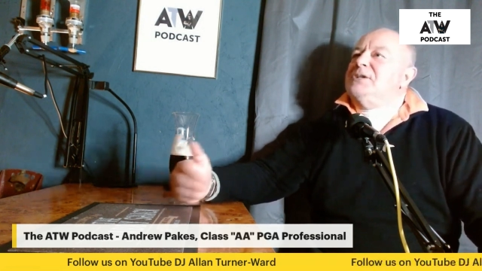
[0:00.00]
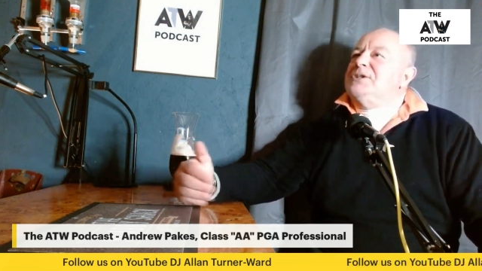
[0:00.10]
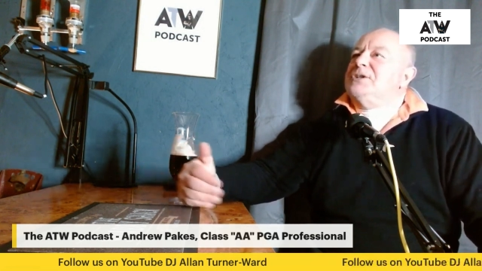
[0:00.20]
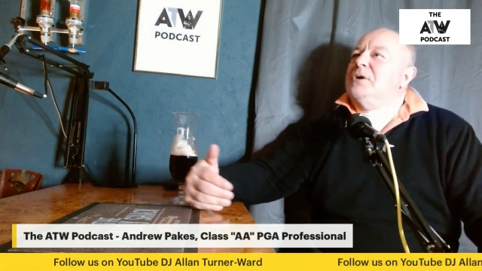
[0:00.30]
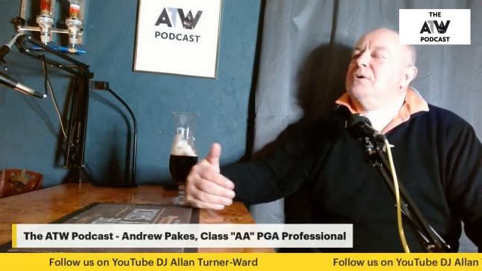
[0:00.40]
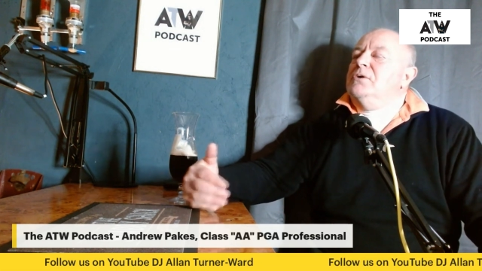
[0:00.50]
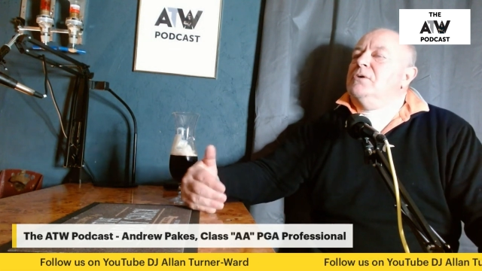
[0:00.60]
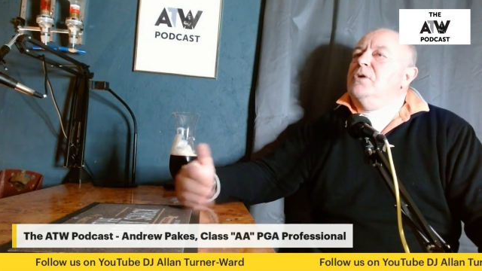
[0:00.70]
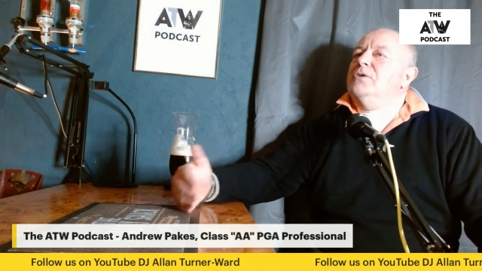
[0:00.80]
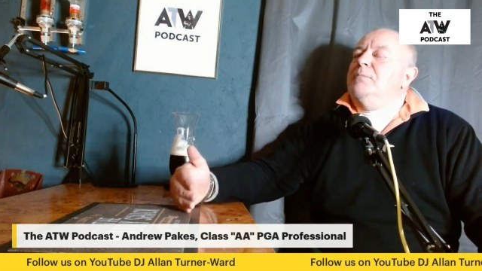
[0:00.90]
So
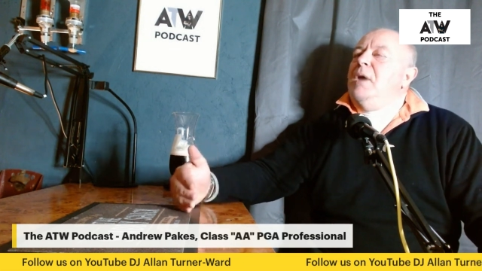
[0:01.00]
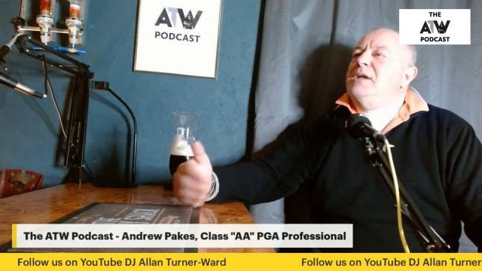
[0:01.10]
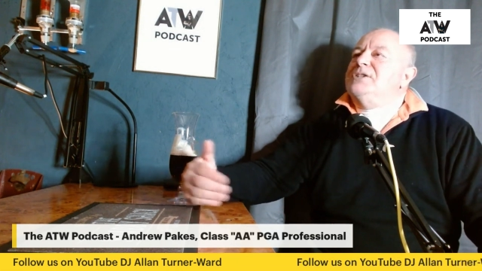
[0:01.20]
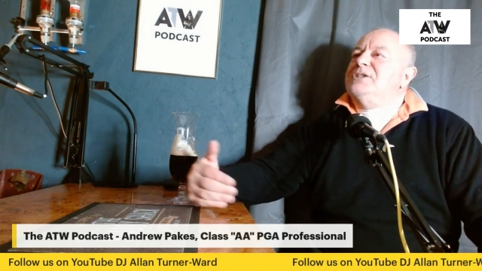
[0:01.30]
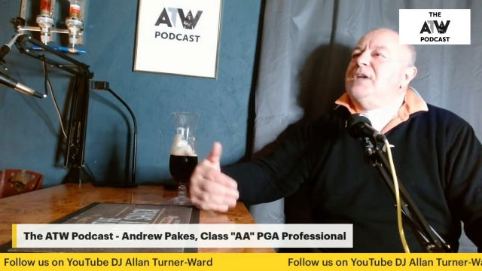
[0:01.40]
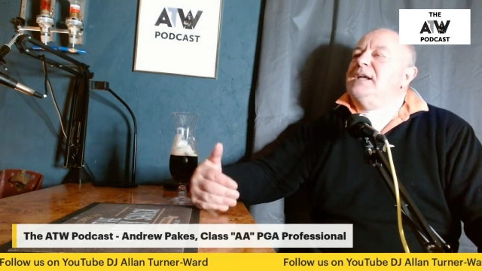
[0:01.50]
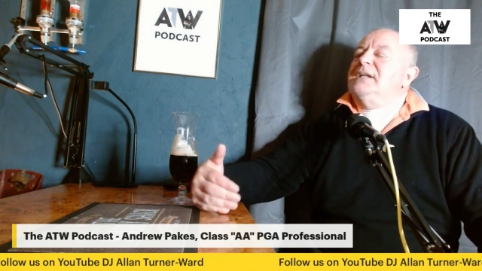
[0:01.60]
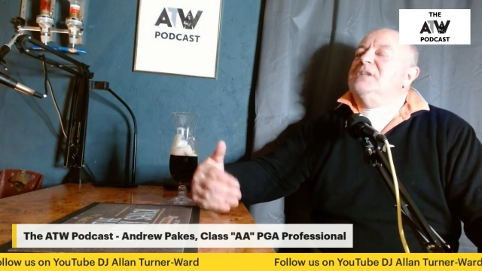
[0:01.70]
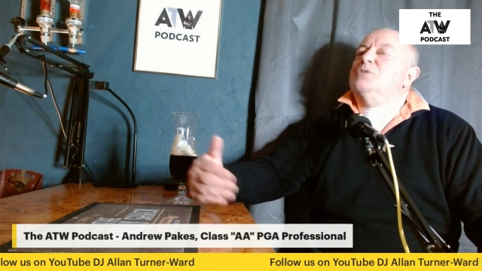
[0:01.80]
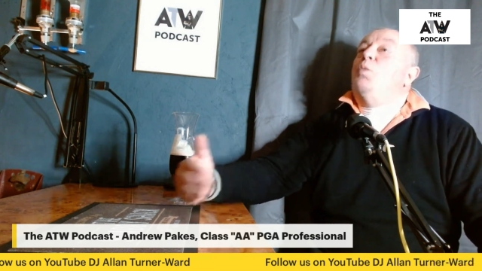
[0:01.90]
growth mindset
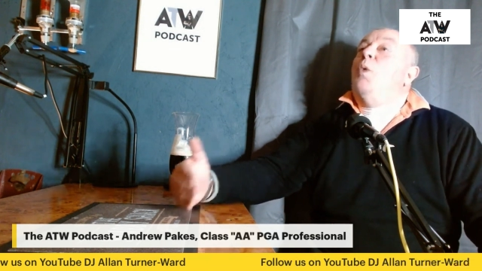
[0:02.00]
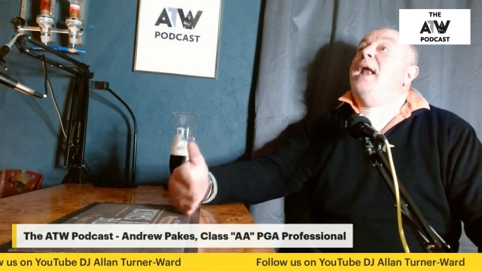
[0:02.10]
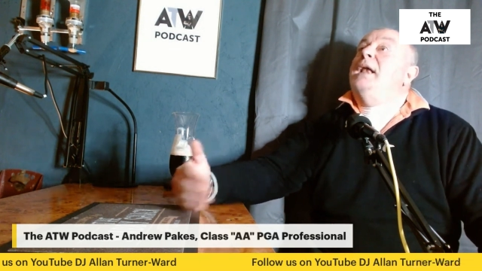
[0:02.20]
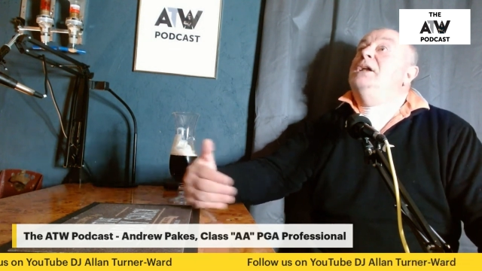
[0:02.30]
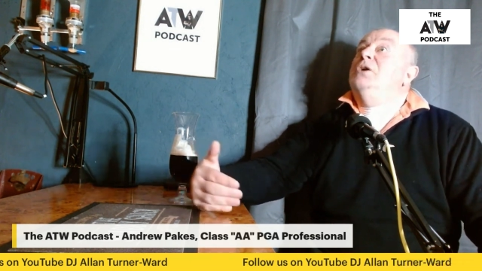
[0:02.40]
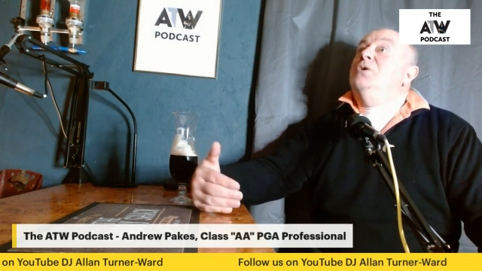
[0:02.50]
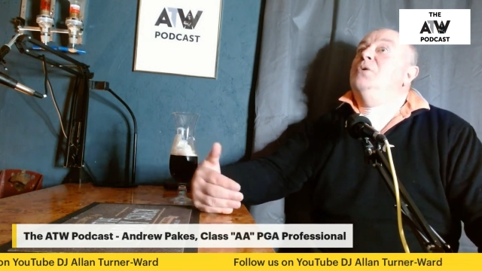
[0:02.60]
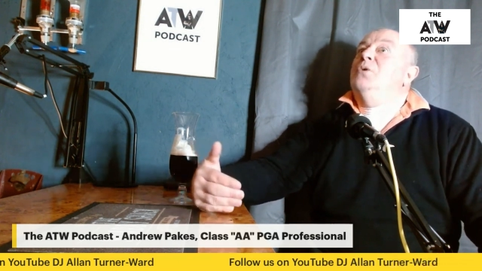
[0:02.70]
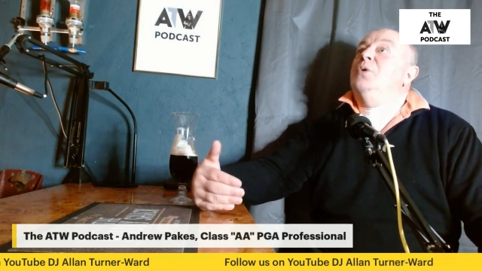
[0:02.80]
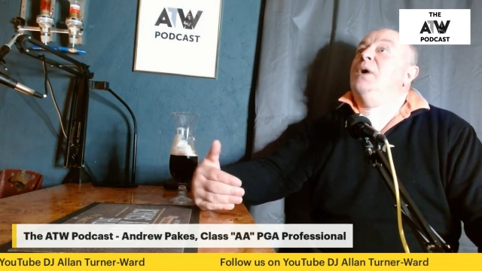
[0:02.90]
is when
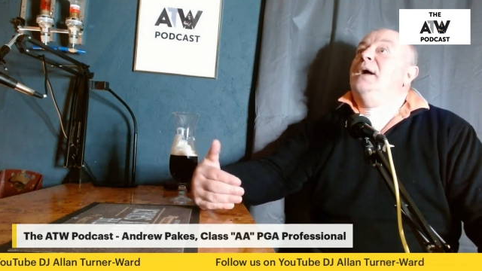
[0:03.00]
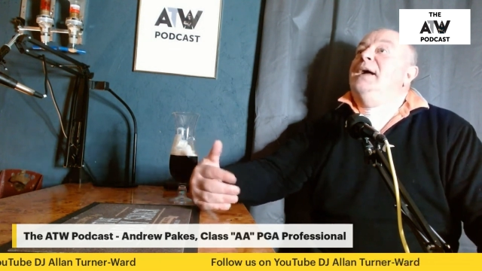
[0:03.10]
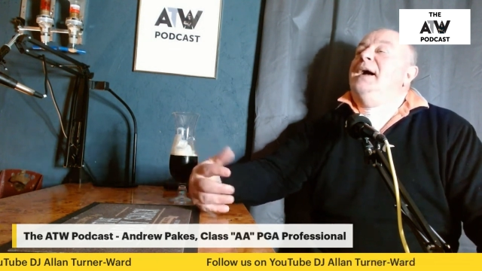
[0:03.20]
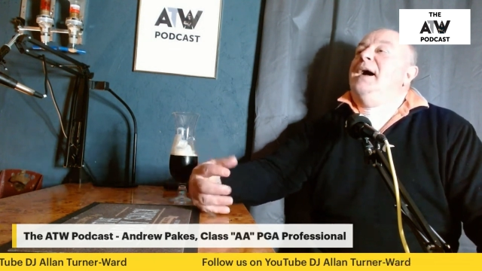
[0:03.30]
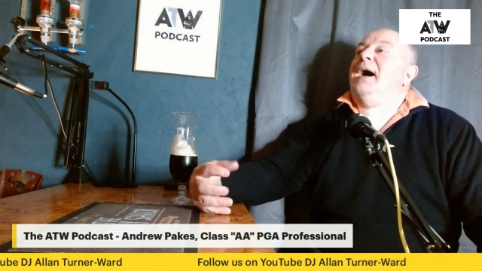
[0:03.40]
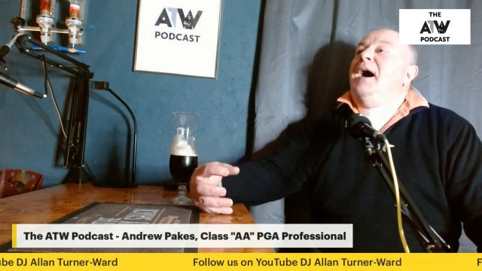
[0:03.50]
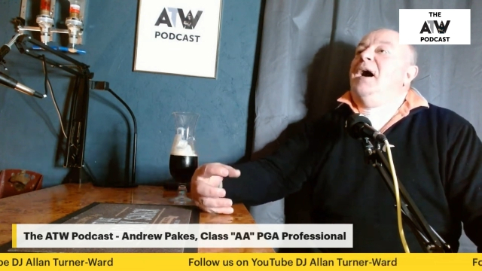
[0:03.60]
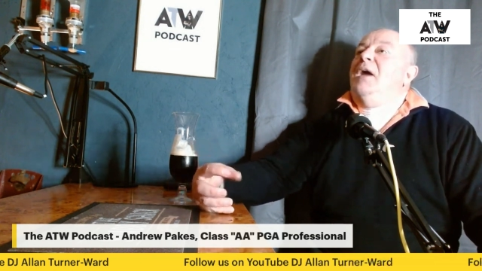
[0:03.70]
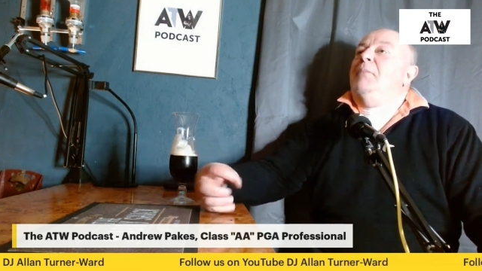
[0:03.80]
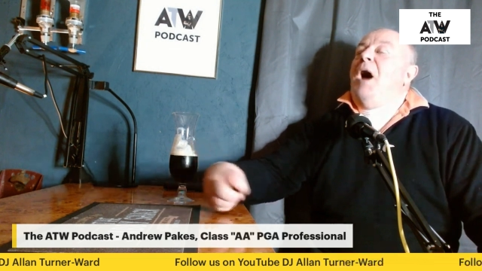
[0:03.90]
you
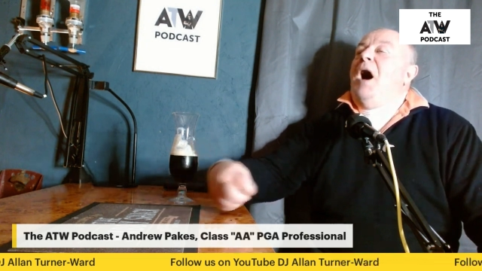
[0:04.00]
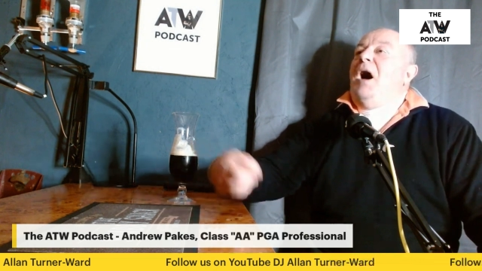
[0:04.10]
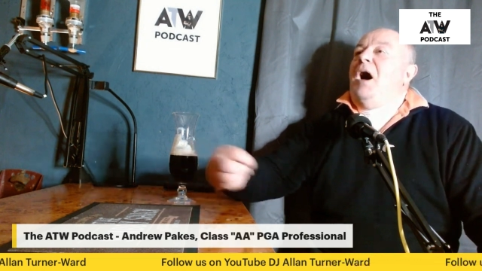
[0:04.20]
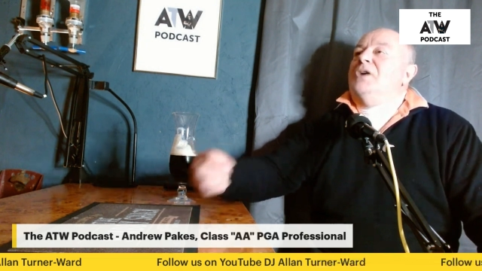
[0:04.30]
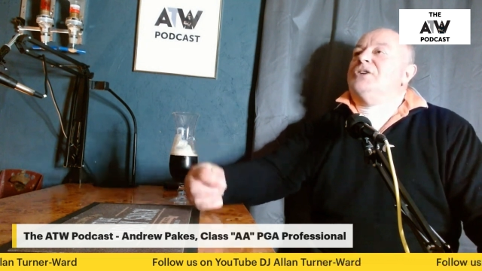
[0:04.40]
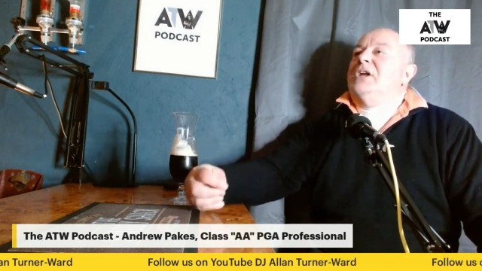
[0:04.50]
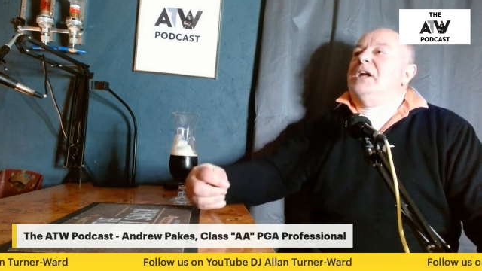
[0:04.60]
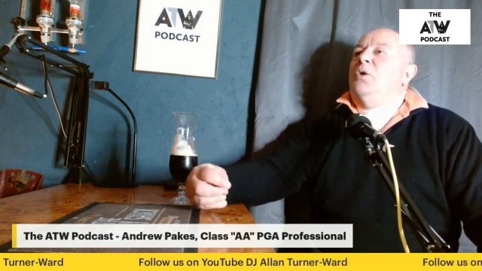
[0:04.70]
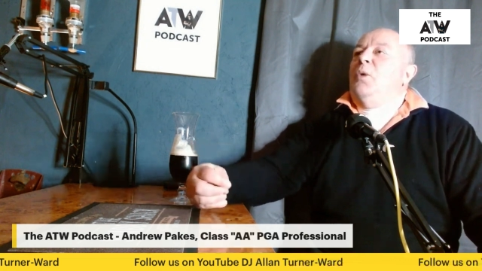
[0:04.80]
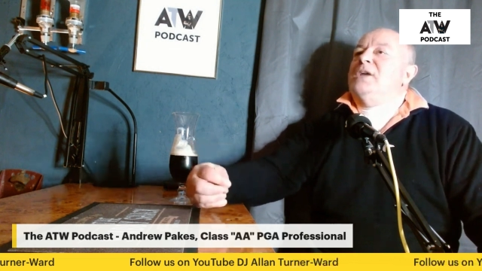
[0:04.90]
are
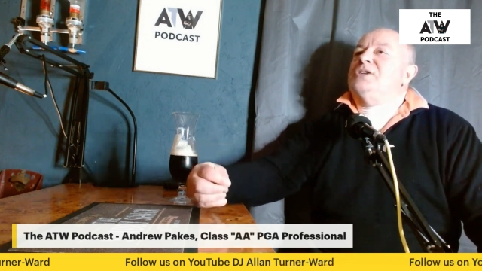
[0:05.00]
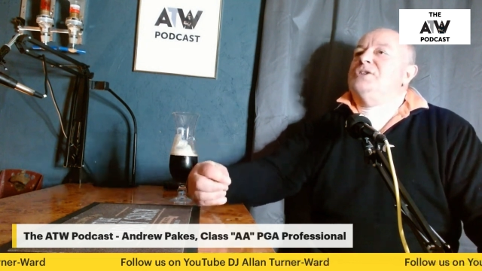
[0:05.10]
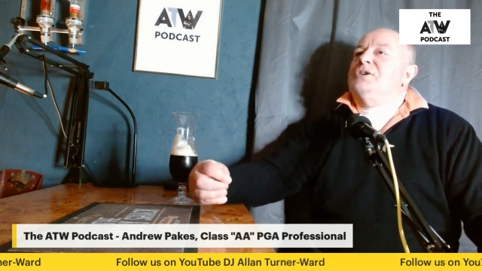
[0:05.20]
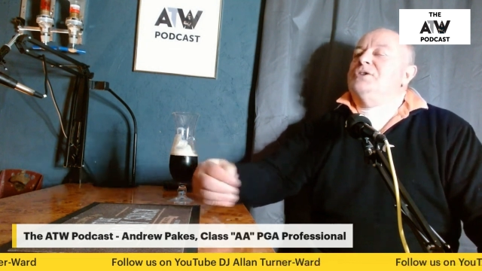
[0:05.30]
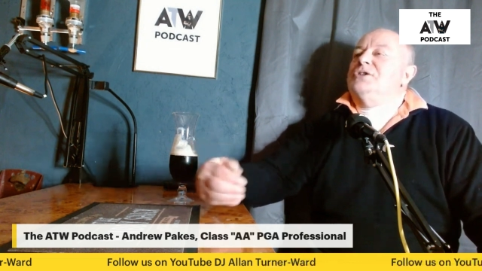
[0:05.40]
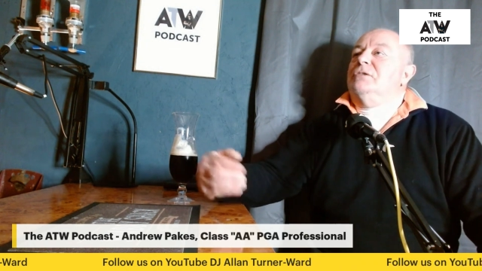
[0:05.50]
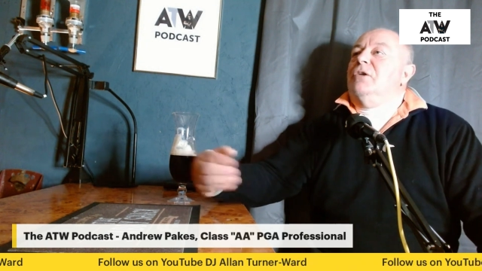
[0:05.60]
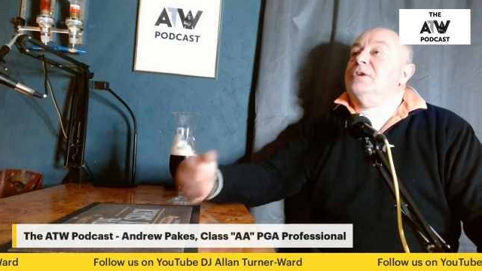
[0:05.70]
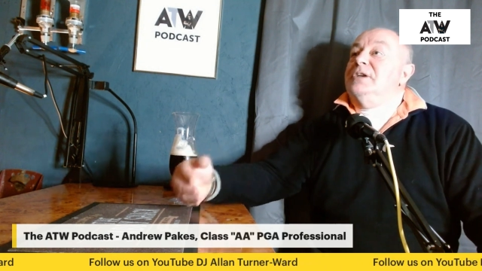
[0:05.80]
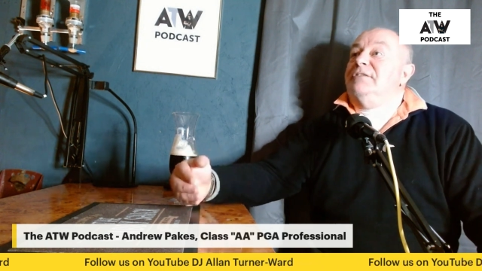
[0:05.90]
asking questions, you're
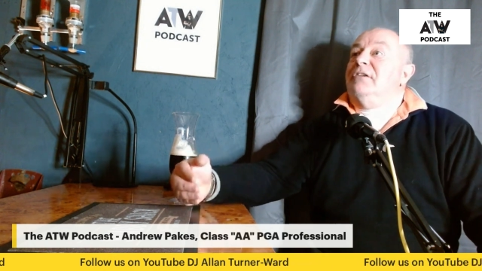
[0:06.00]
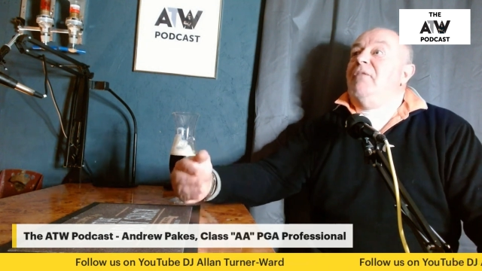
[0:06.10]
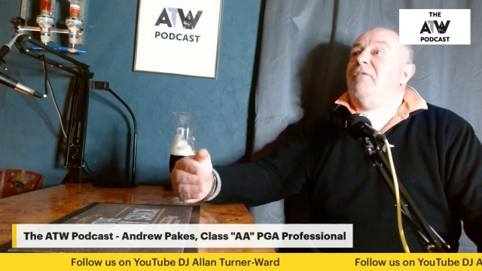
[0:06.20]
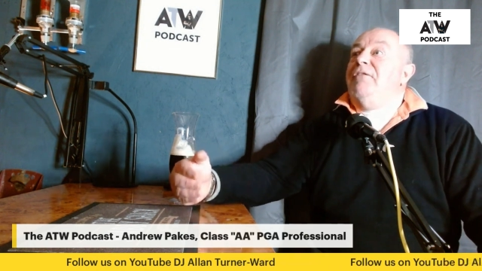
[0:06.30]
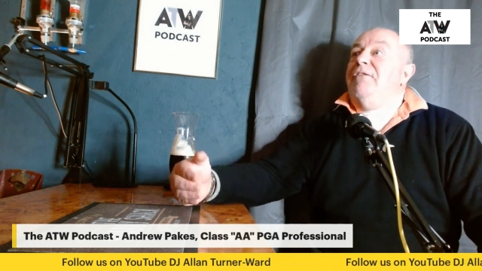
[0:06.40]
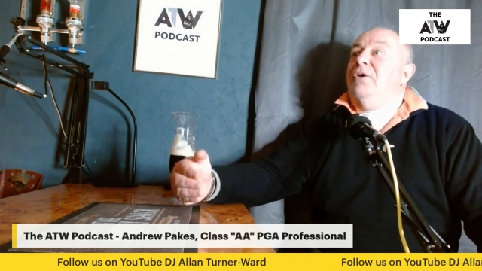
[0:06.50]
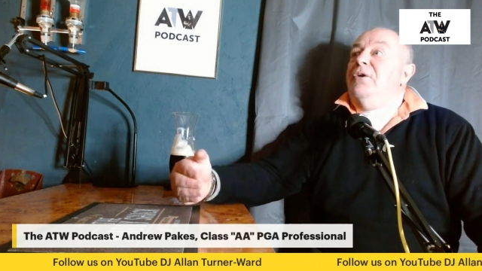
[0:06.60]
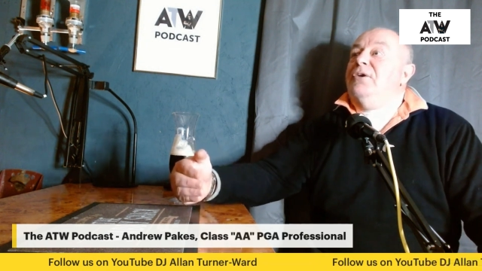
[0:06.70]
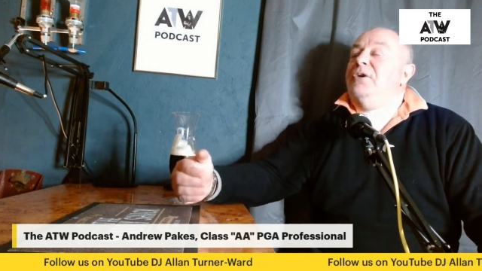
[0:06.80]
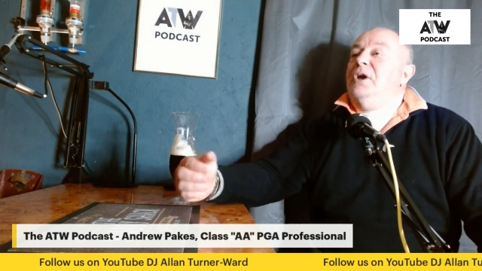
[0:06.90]
on your front foot,